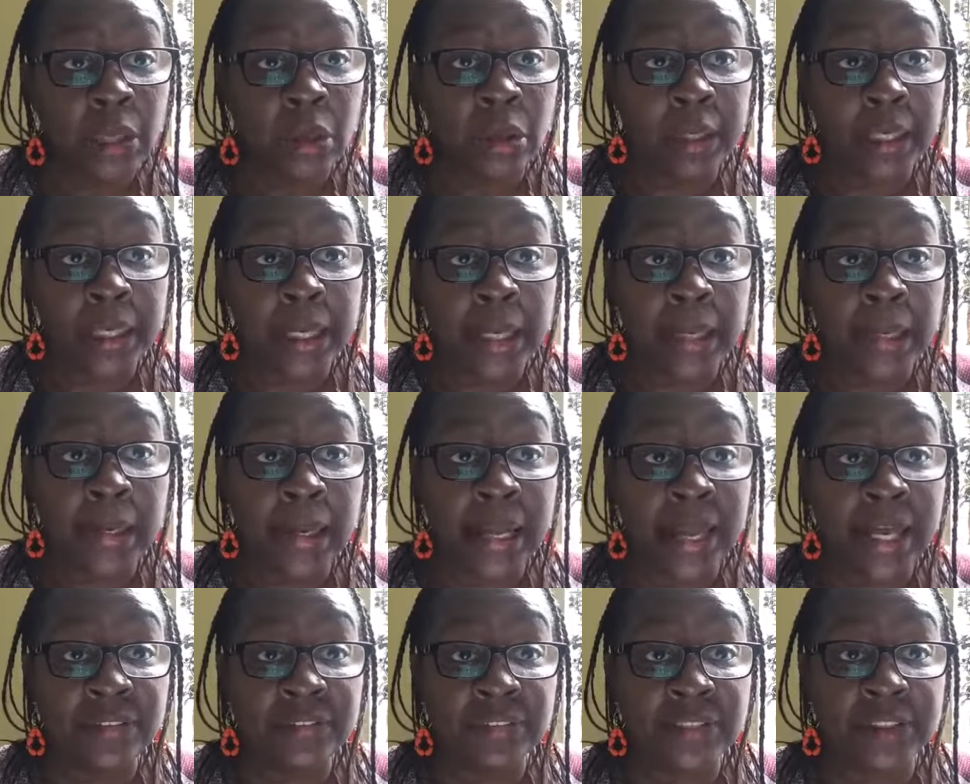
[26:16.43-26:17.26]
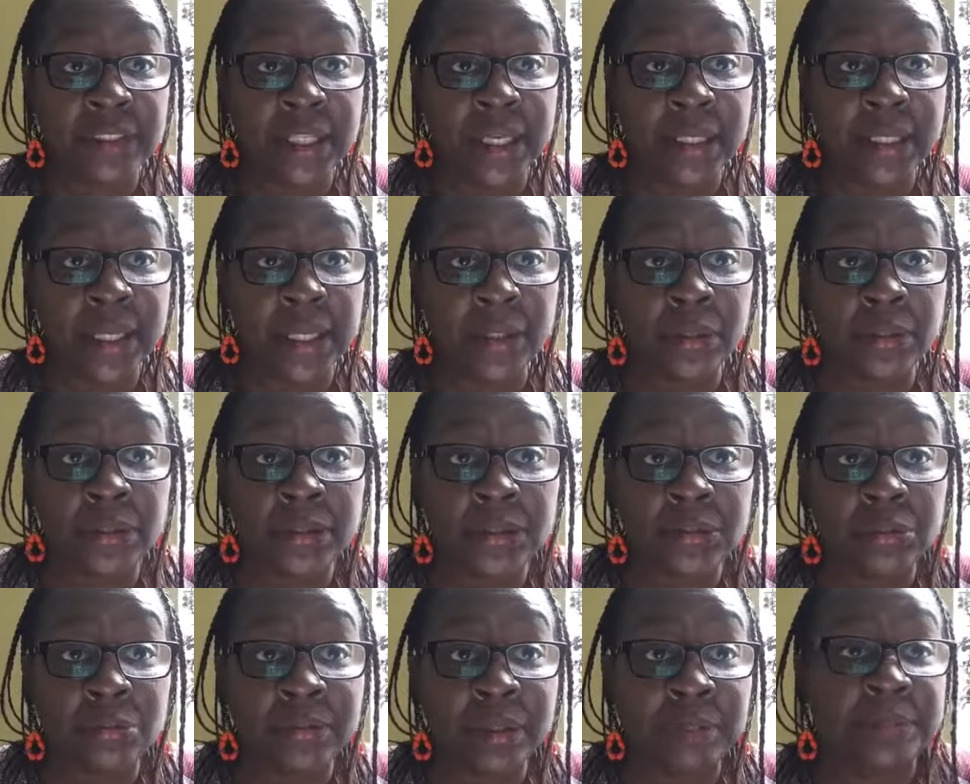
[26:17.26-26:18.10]
on their lifestyle that
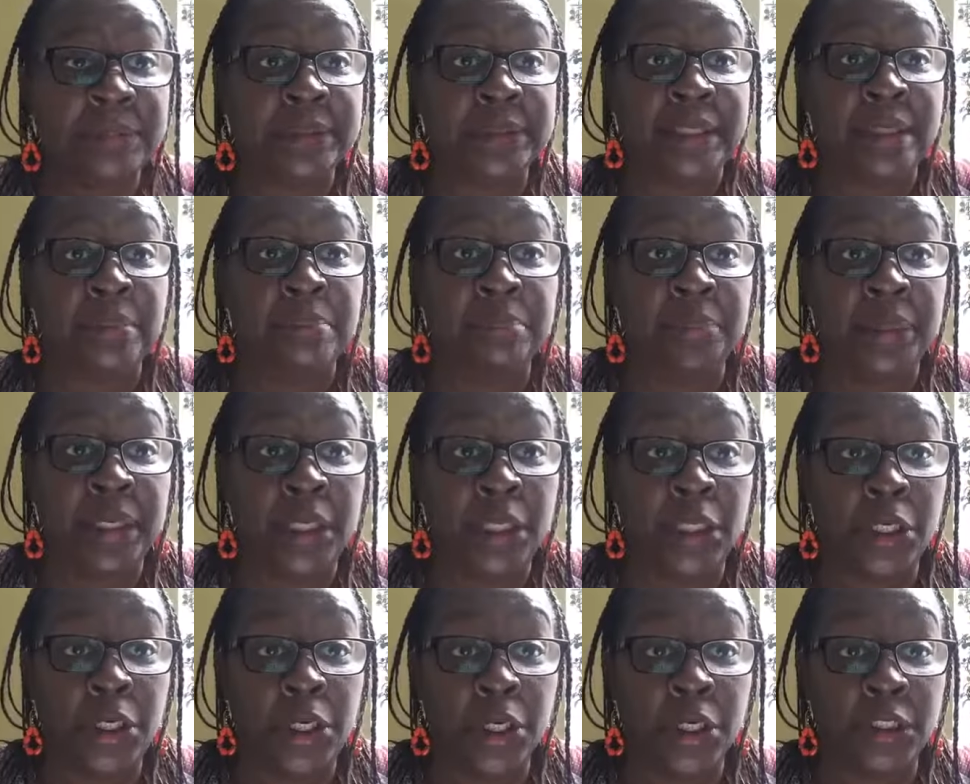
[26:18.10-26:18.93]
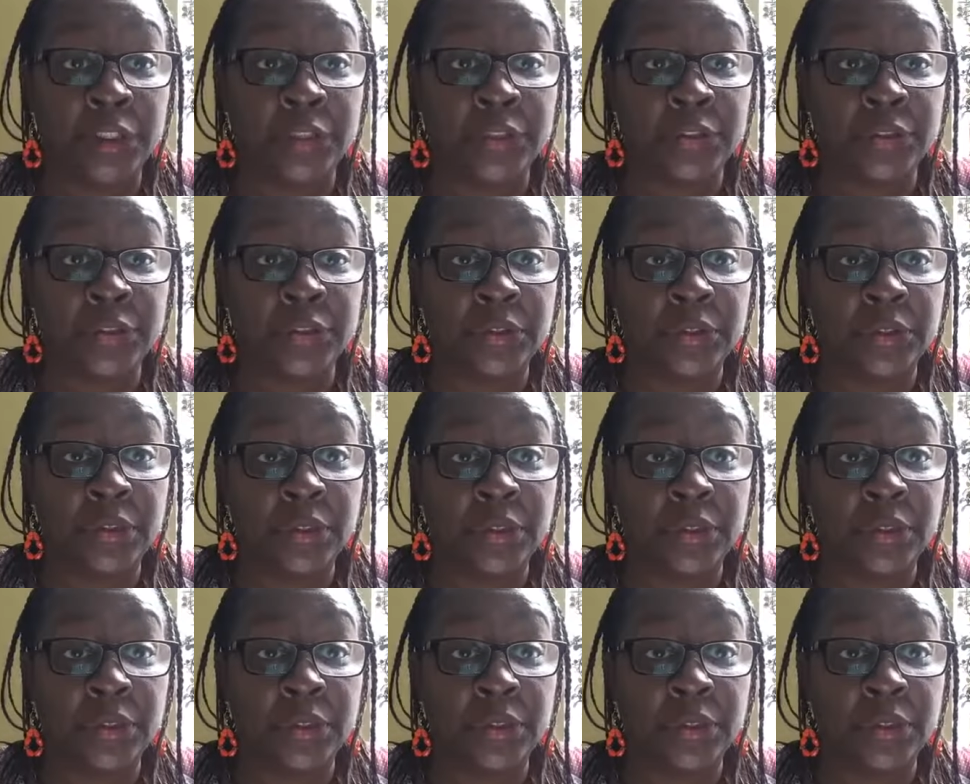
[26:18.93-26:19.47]
doesn't represent being a nurse.